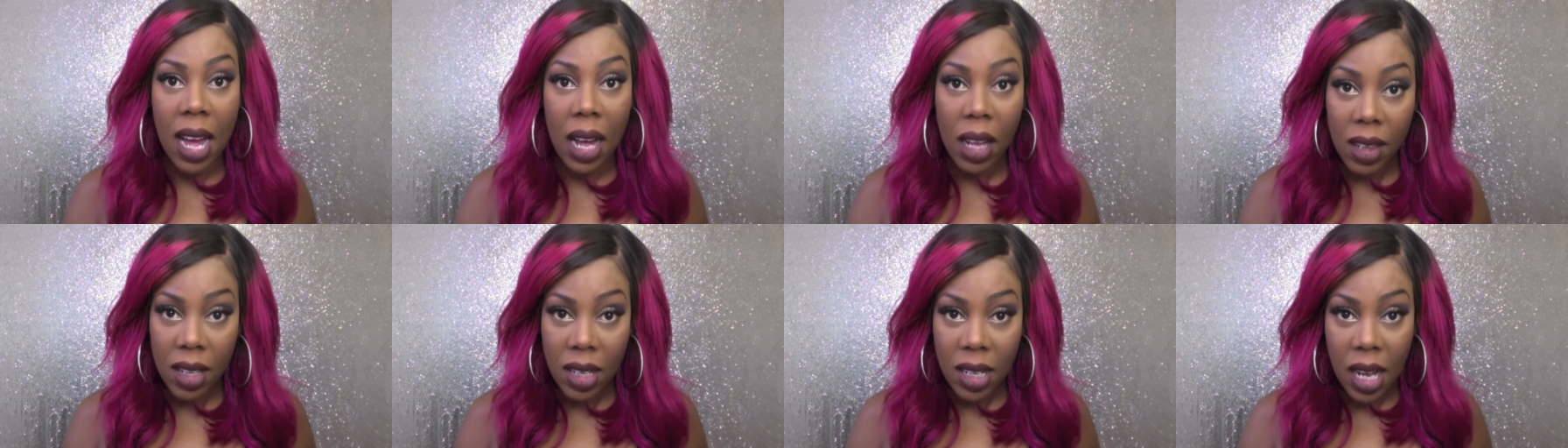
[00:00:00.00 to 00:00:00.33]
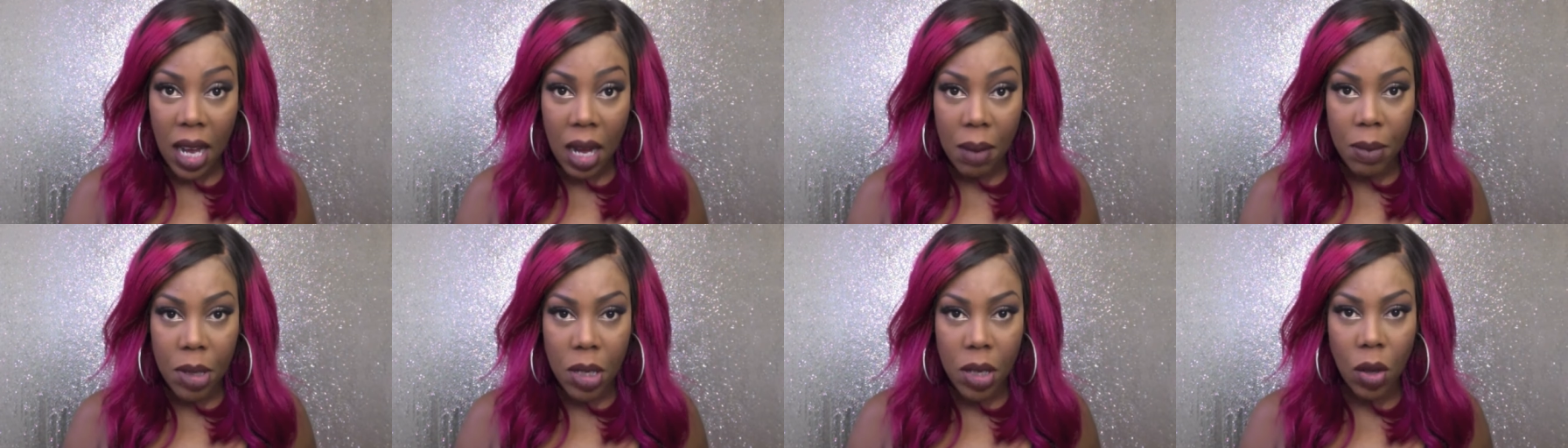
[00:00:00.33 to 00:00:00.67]
at the
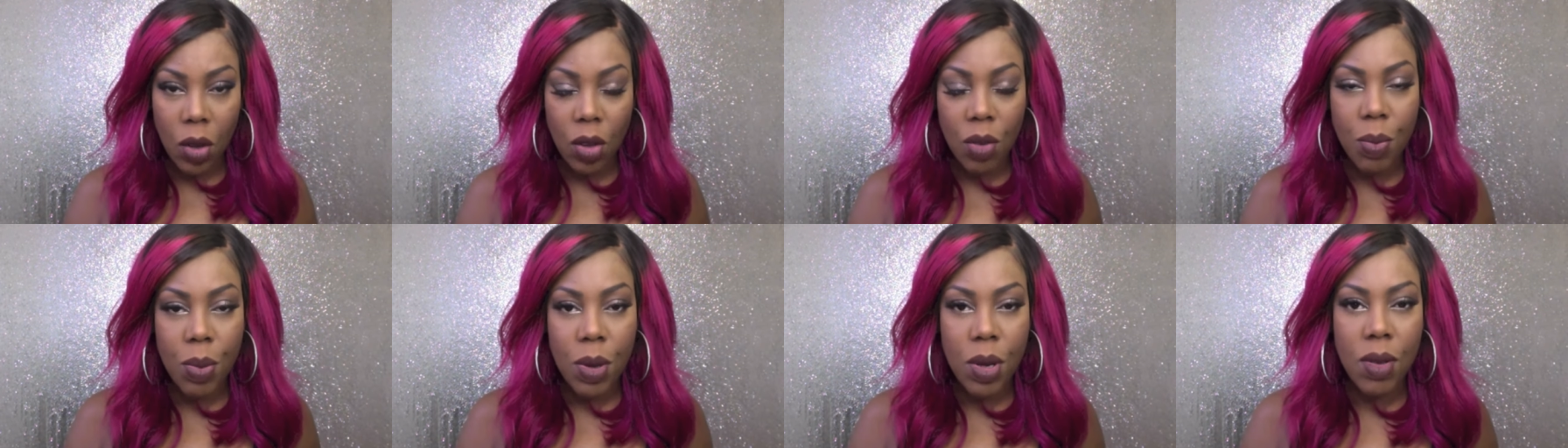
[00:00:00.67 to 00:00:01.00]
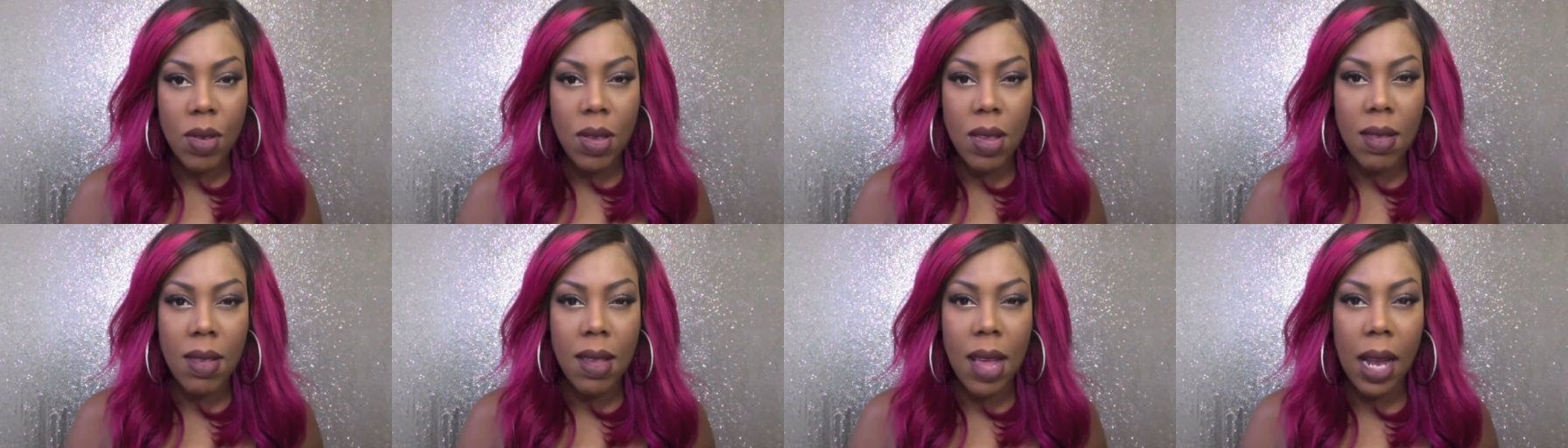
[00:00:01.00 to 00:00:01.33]

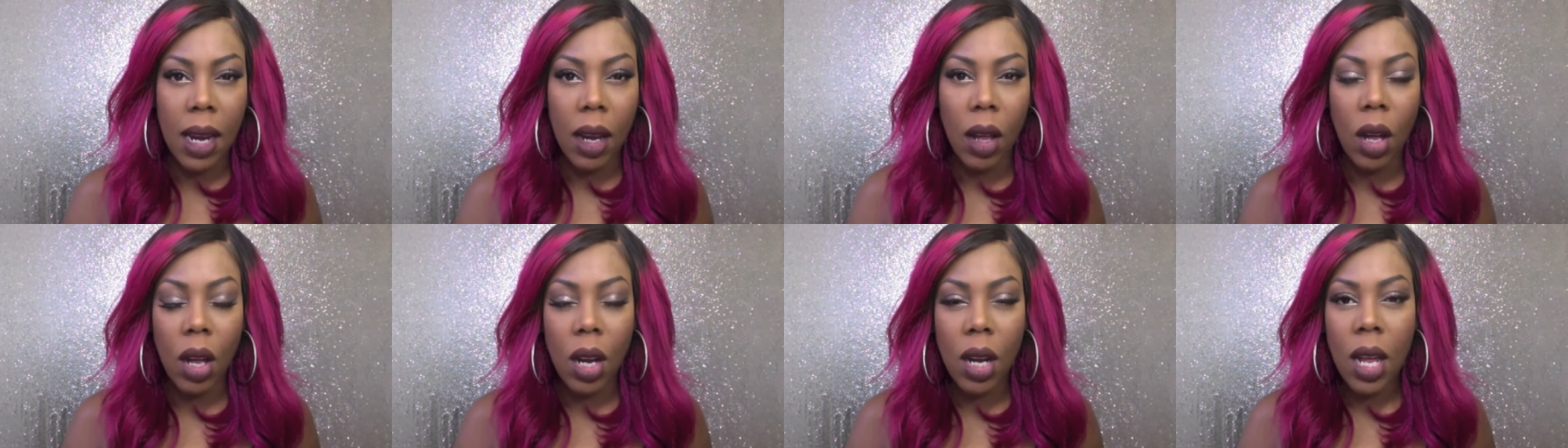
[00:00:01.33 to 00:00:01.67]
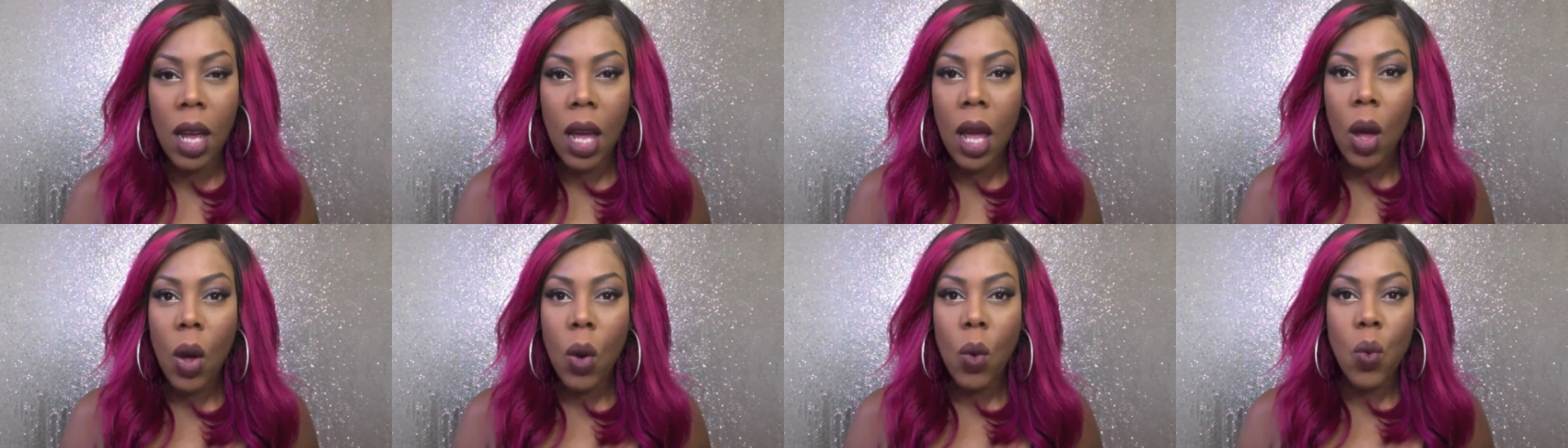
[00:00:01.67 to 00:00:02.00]
Diamonddollsbeauty salon.
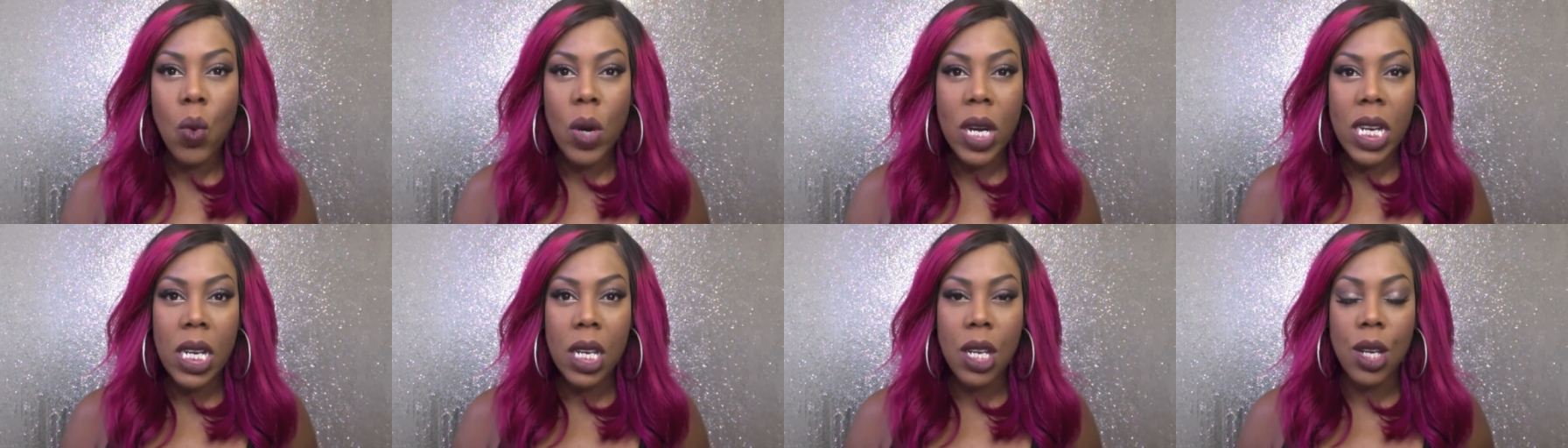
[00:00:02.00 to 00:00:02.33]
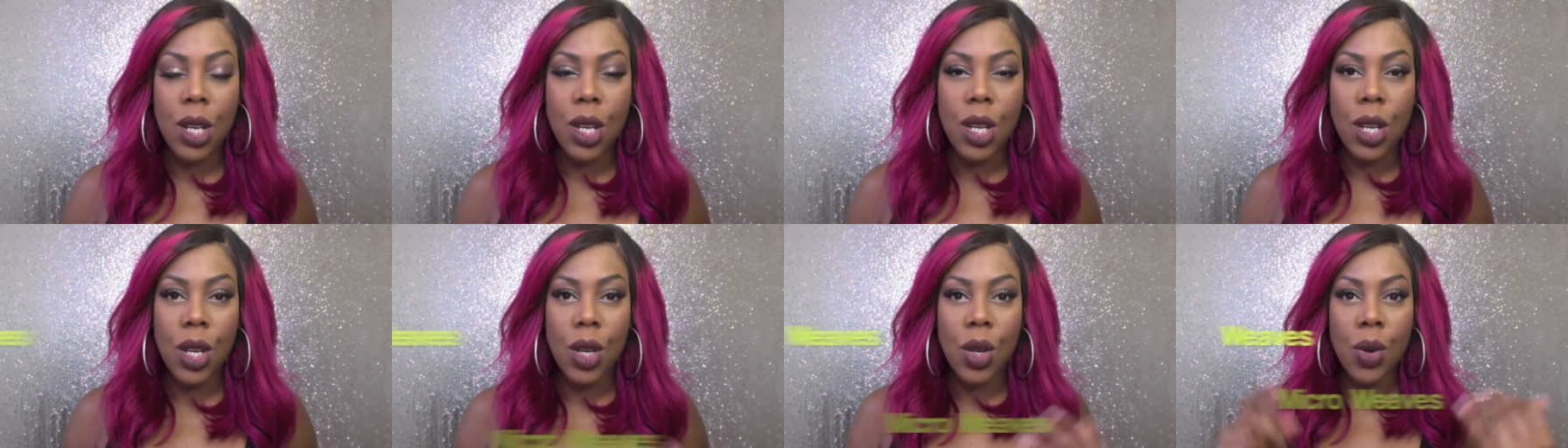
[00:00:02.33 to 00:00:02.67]
We
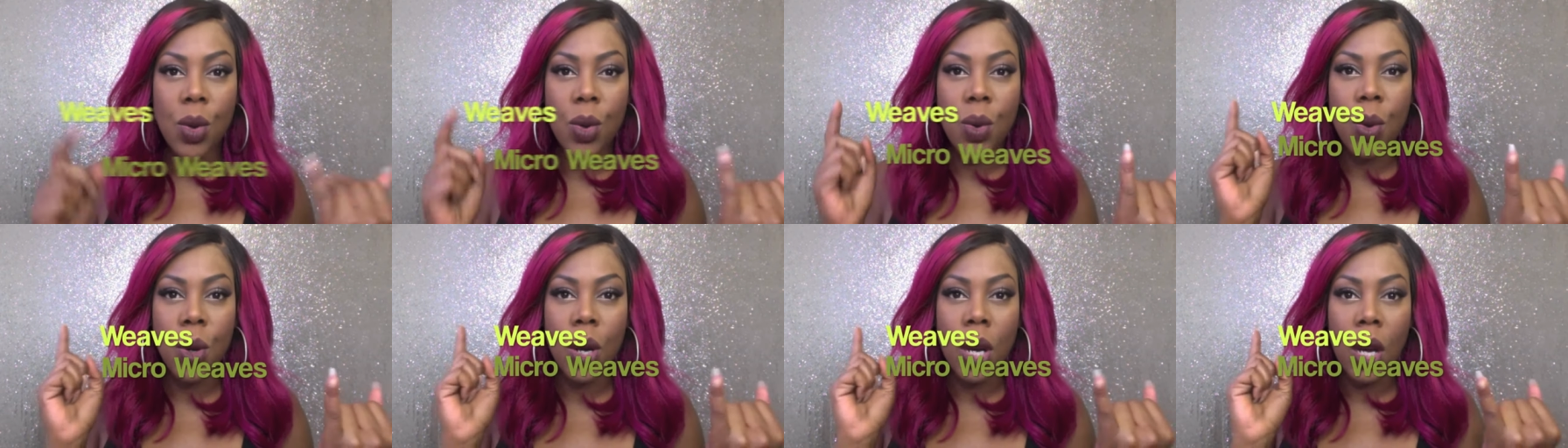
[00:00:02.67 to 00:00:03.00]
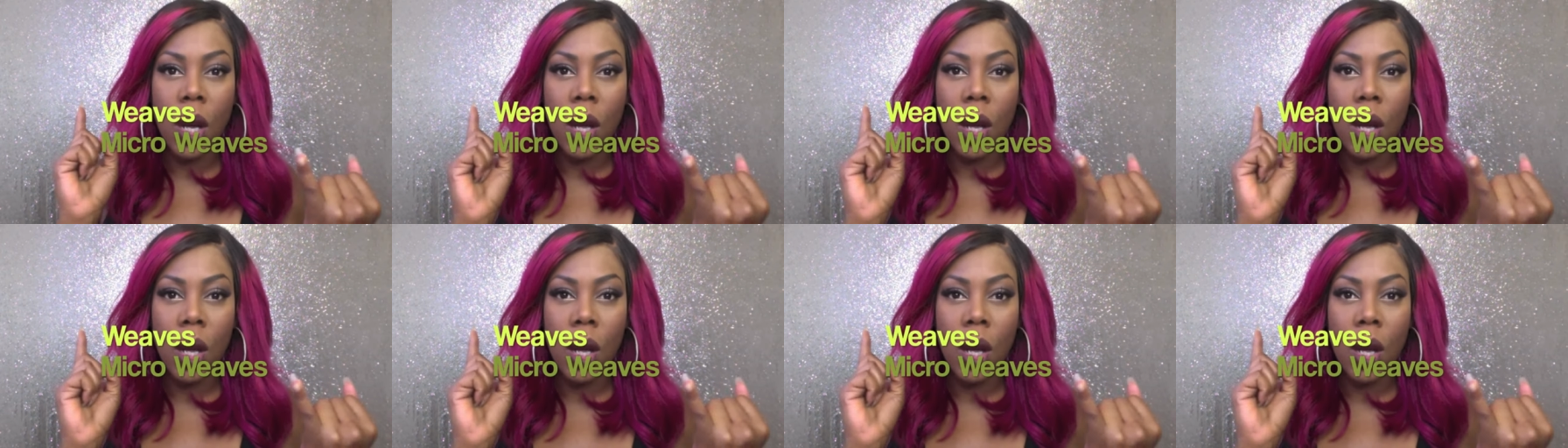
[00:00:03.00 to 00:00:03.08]
do